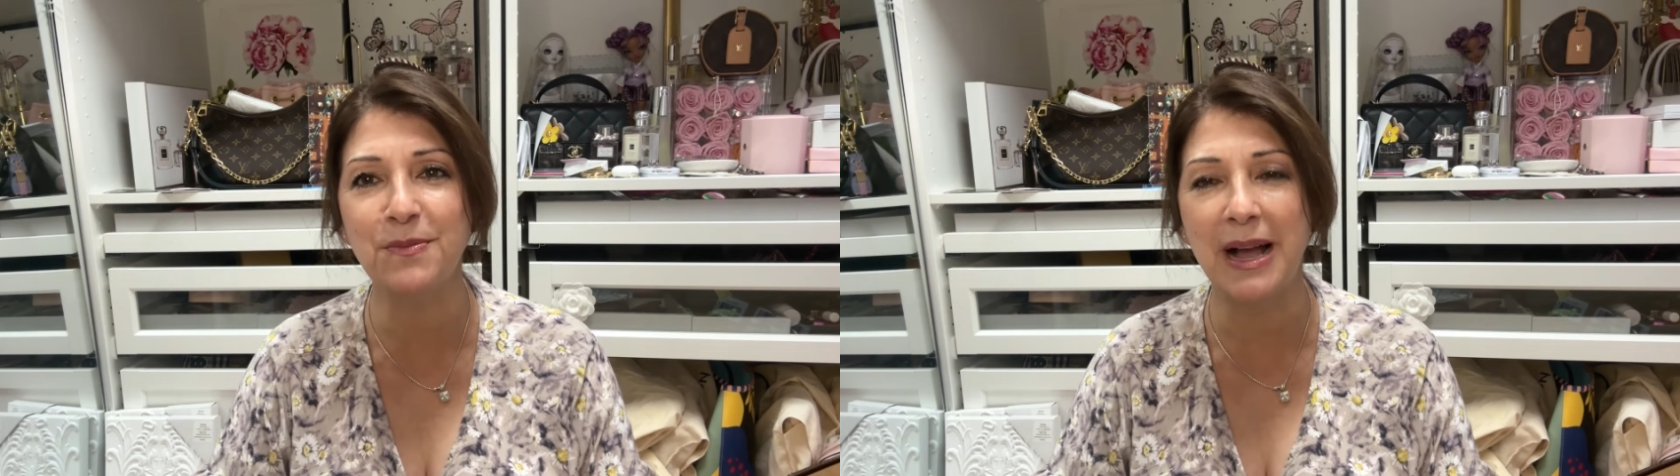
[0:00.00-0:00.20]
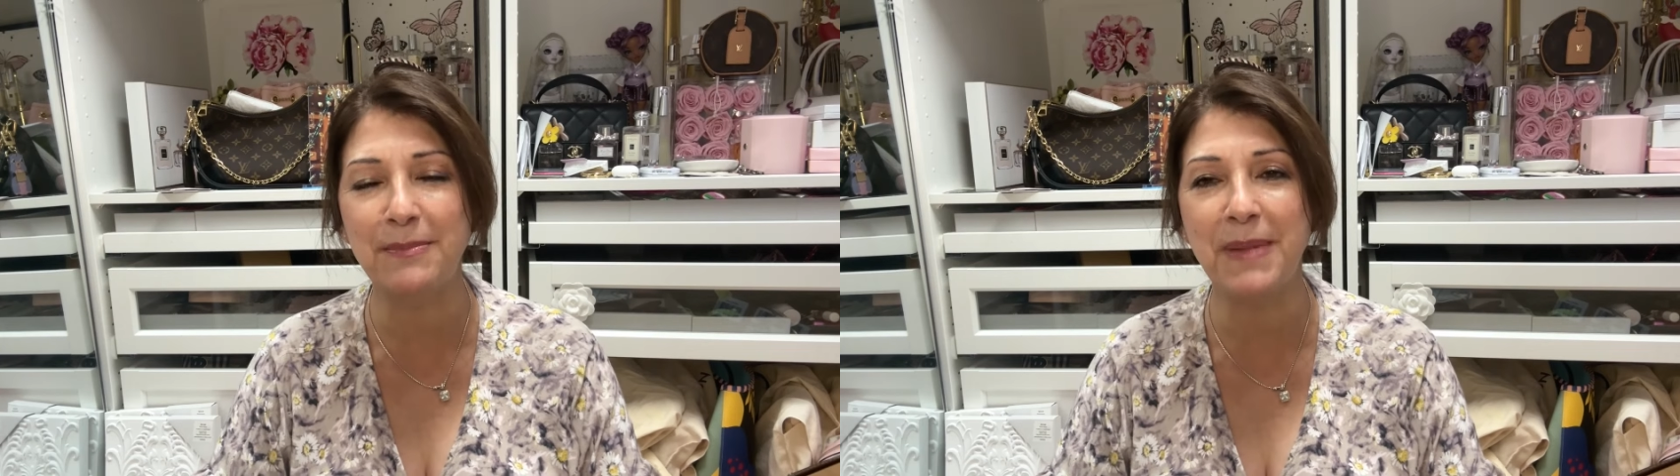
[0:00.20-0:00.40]

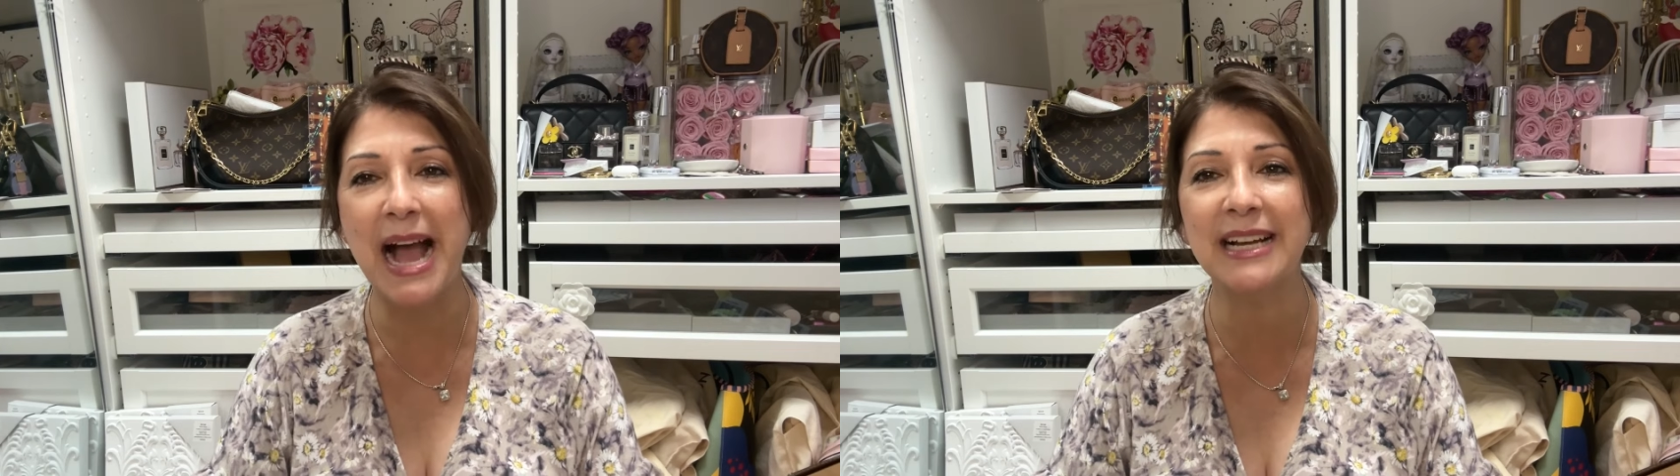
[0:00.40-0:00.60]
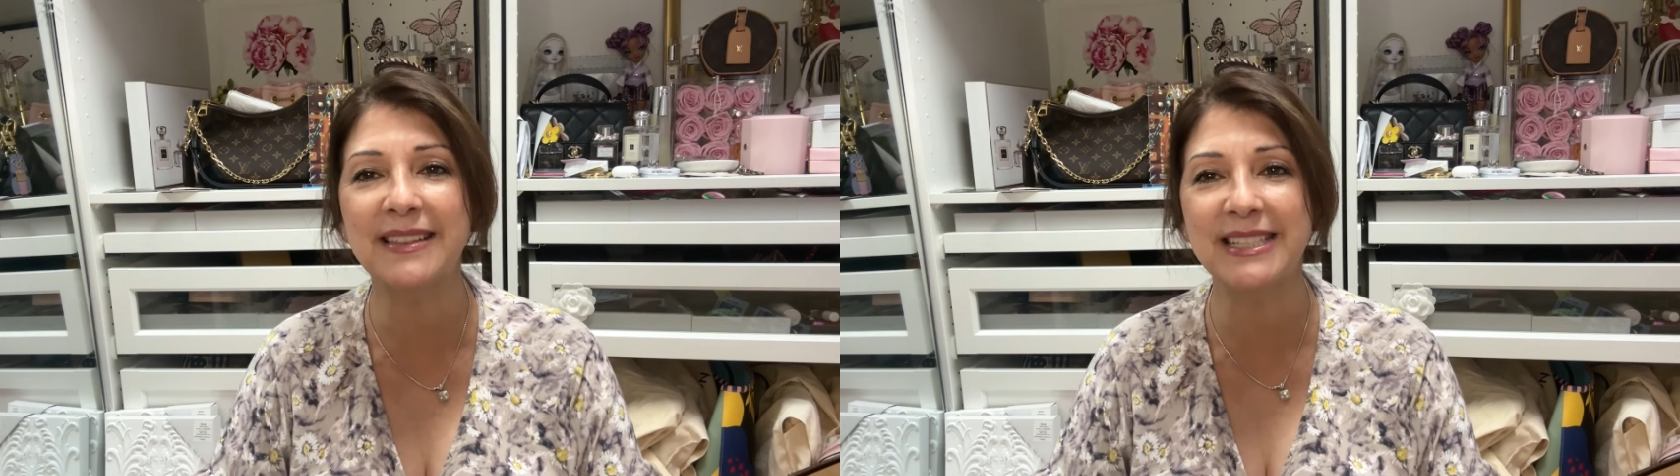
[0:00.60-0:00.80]
my
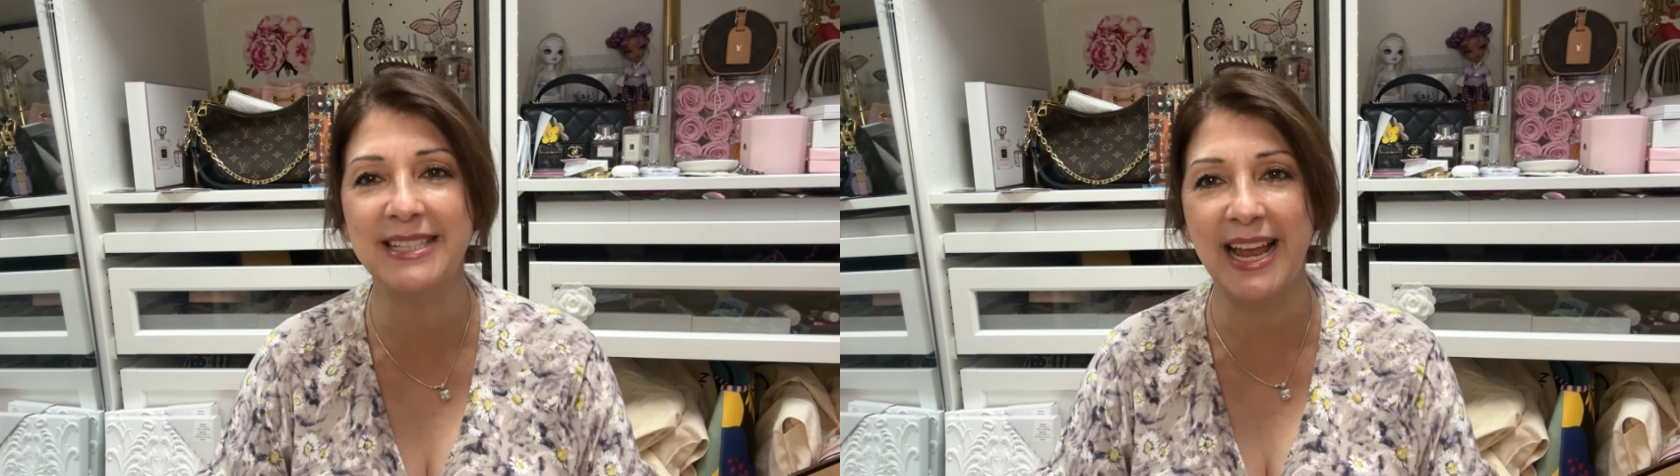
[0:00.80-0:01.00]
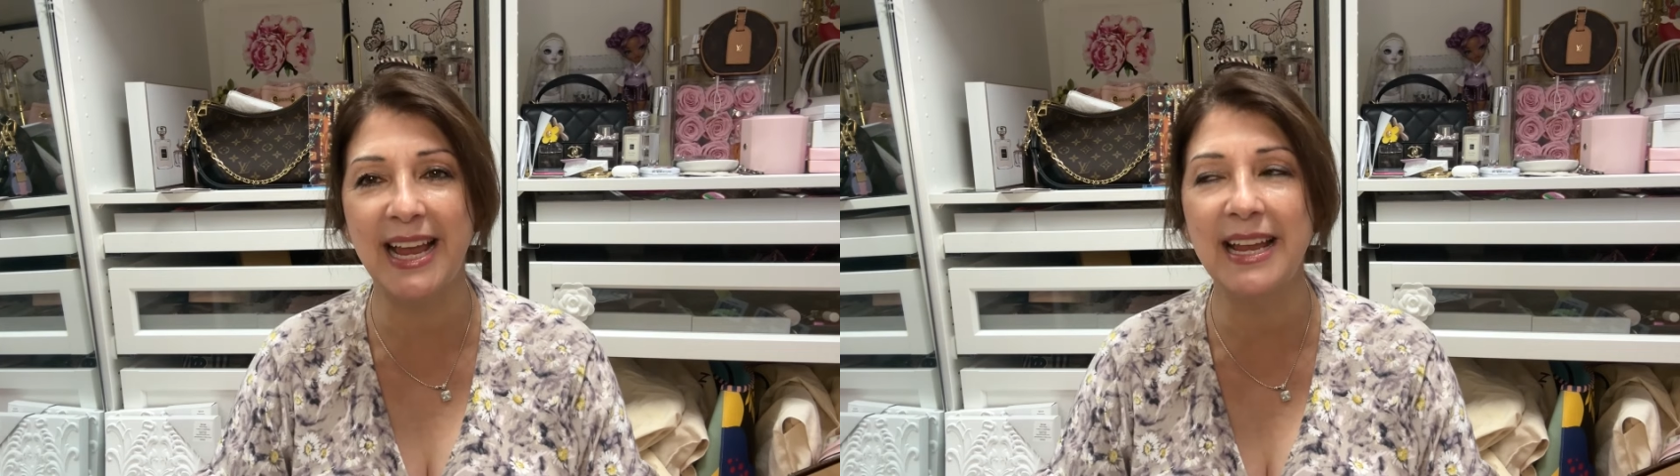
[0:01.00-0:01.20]
bag of the
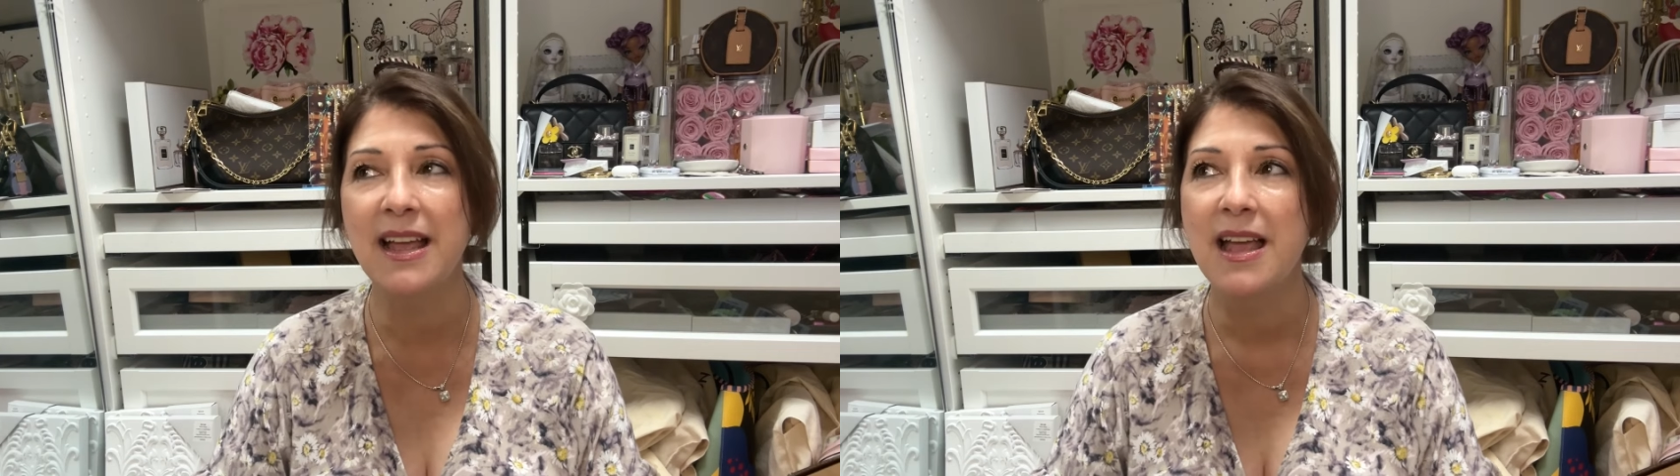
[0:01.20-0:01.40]
day.